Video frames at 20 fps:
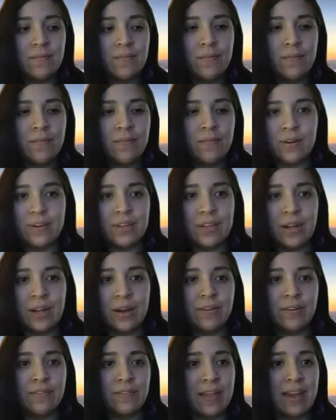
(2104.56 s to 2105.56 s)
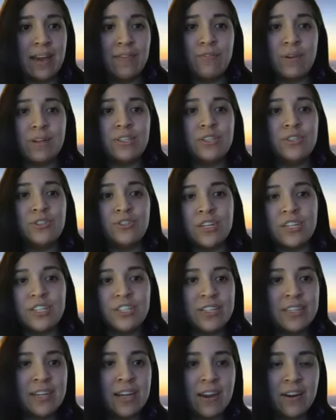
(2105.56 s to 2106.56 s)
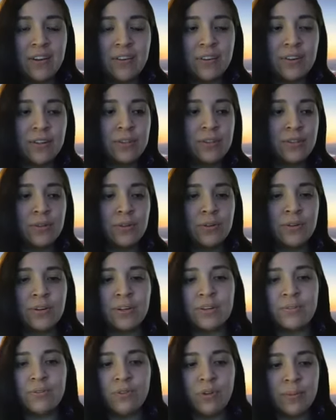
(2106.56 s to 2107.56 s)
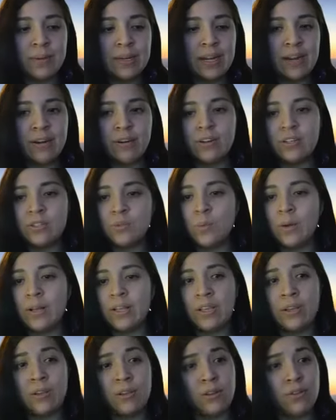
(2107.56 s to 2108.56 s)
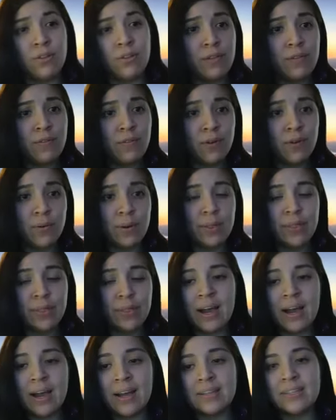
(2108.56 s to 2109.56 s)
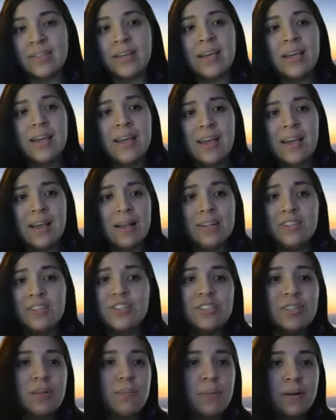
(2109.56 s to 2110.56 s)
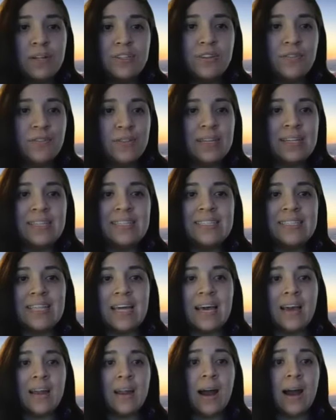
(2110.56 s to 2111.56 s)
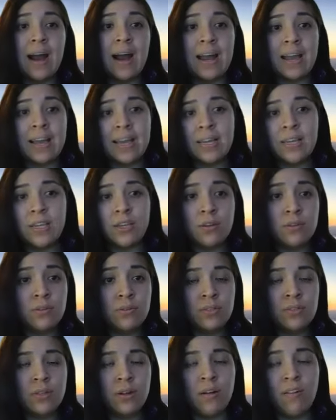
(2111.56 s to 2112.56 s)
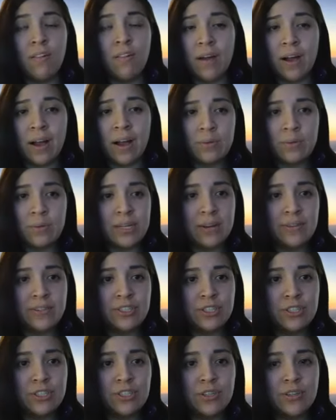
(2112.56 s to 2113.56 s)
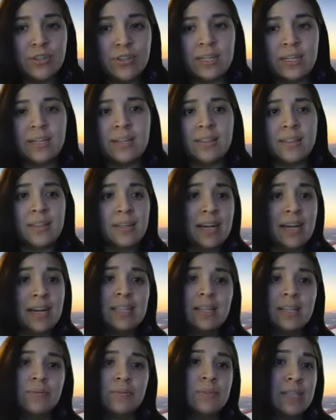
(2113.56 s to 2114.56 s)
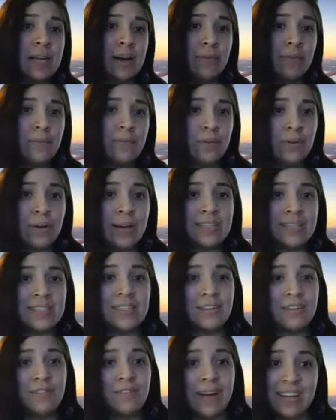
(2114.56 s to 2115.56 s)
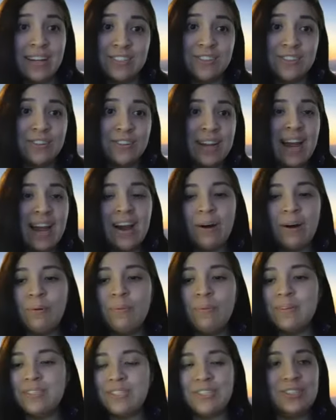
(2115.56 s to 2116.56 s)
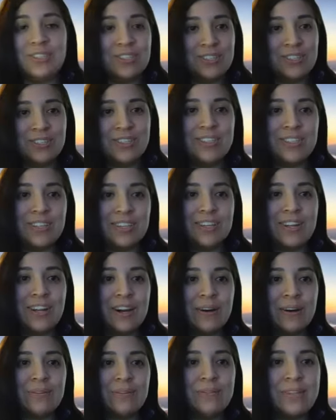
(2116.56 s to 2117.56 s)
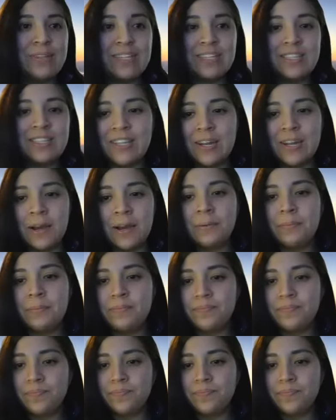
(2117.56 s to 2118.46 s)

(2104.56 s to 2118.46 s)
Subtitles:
for, if they have registration errors or enrollment errors, what you can look for with that. Just a bunch of things that I used a lot when I was a student and that I think was helpful as an advisor now, what students, need to know.